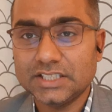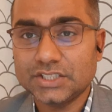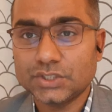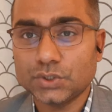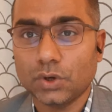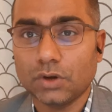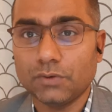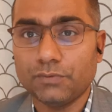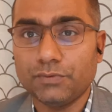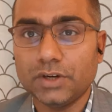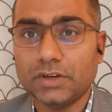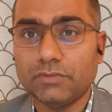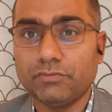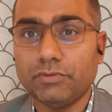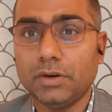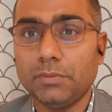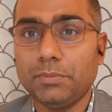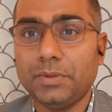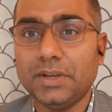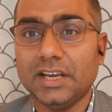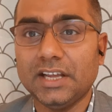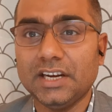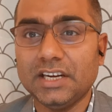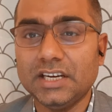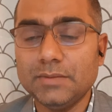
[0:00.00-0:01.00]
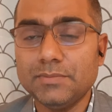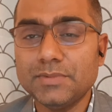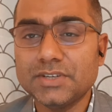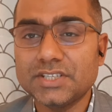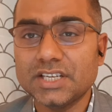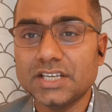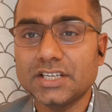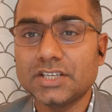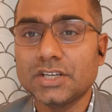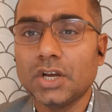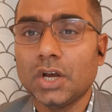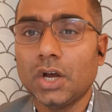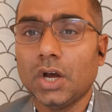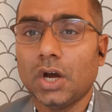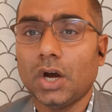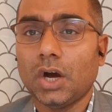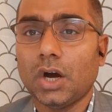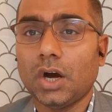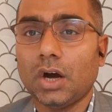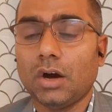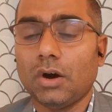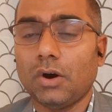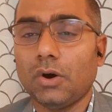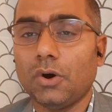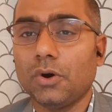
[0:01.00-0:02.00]
this conflict will be a limited
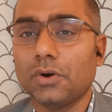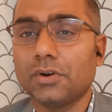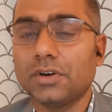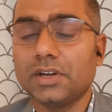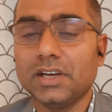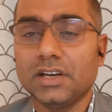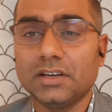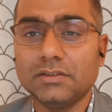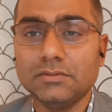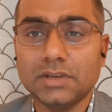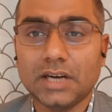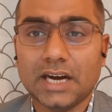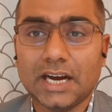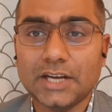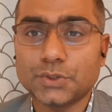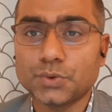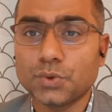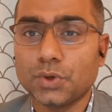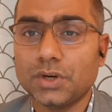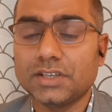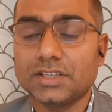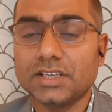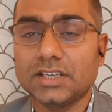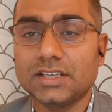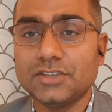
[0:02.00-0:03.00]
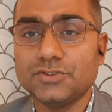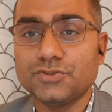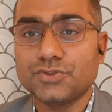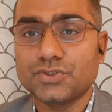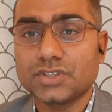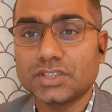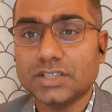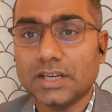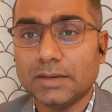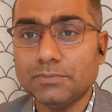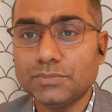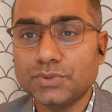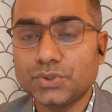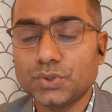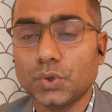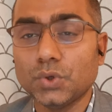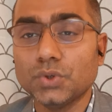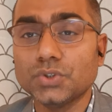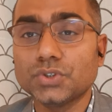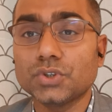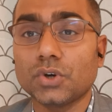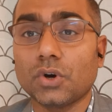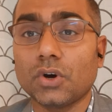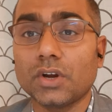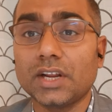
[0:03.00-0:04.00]
uh, or isolated in some
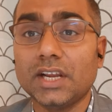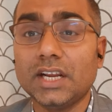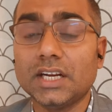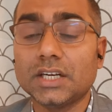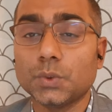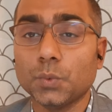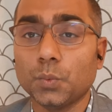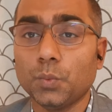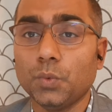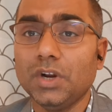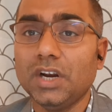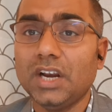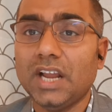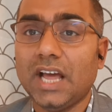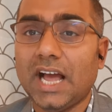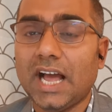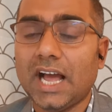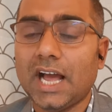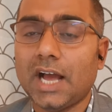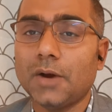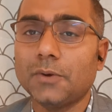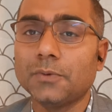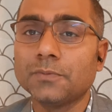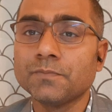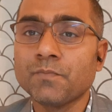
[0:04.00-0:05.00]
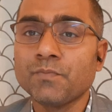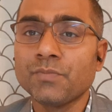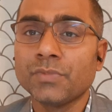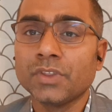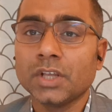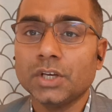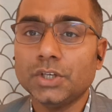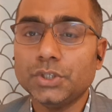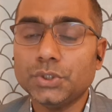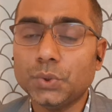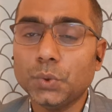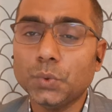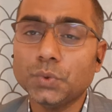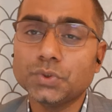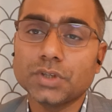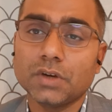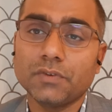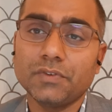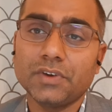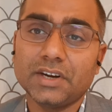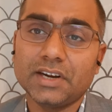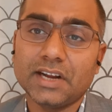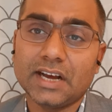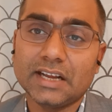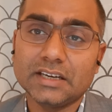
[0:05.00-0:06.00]
zones or it will have use
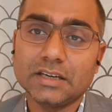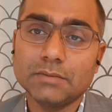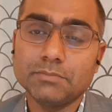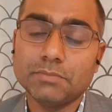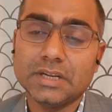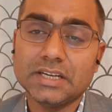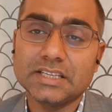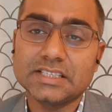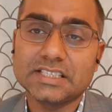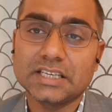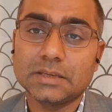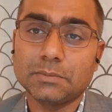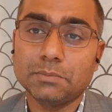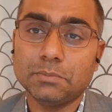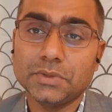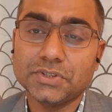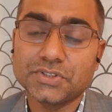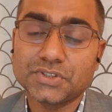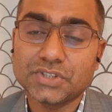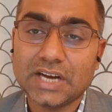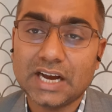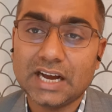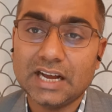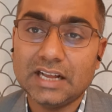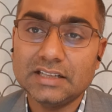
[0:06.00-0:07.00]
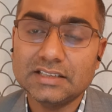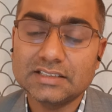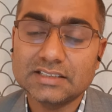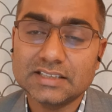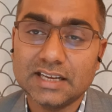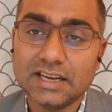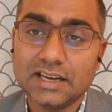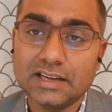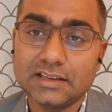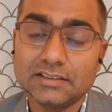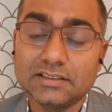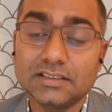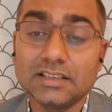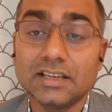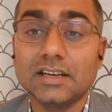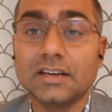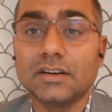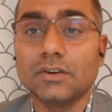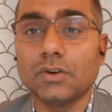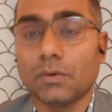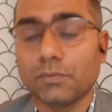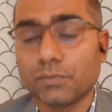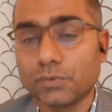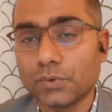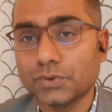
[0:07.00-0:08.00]
of Iranian ballistic missiles and
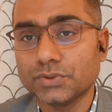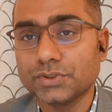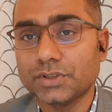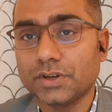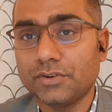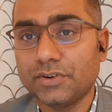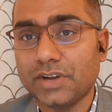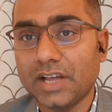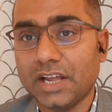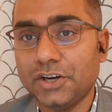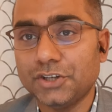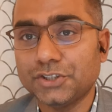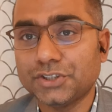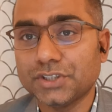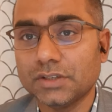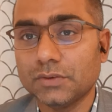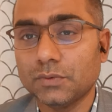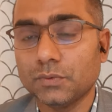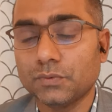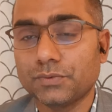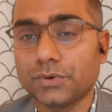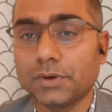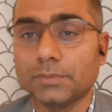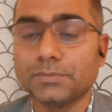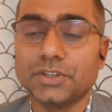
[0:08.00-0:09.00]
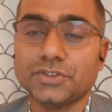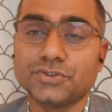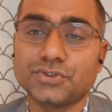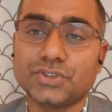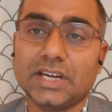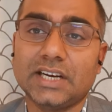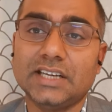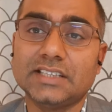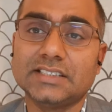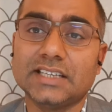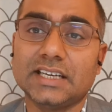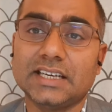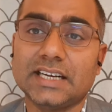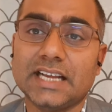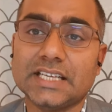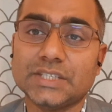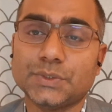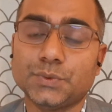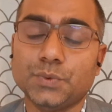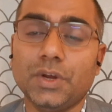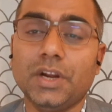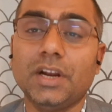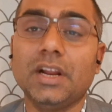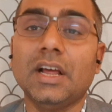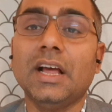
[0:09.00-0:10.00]
then of course the retaliation from the Israeli side
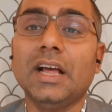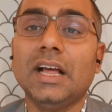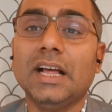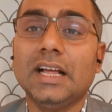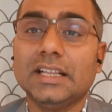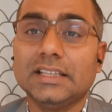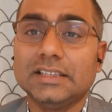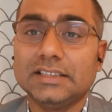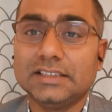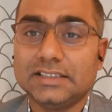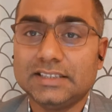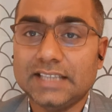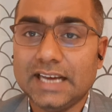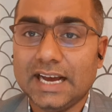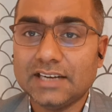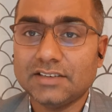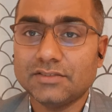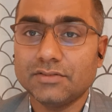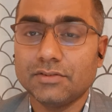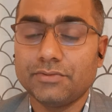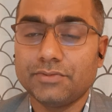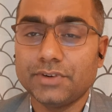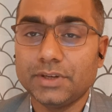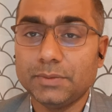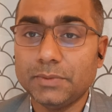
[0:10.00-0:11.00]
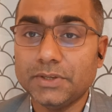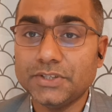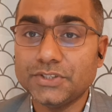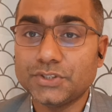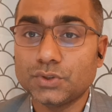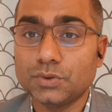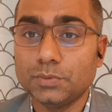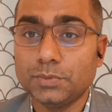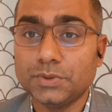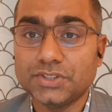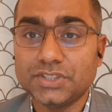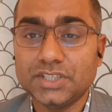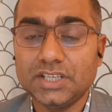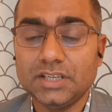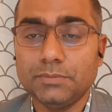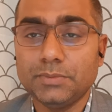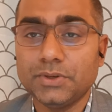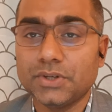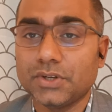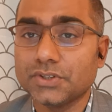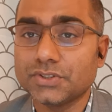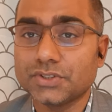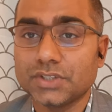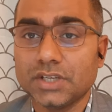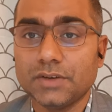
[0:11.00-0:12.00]
as well. That remains to be seen
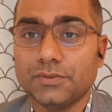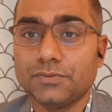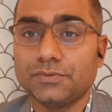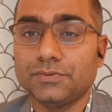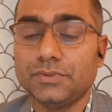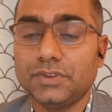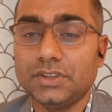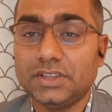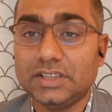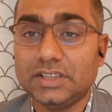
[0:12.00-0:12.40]
because if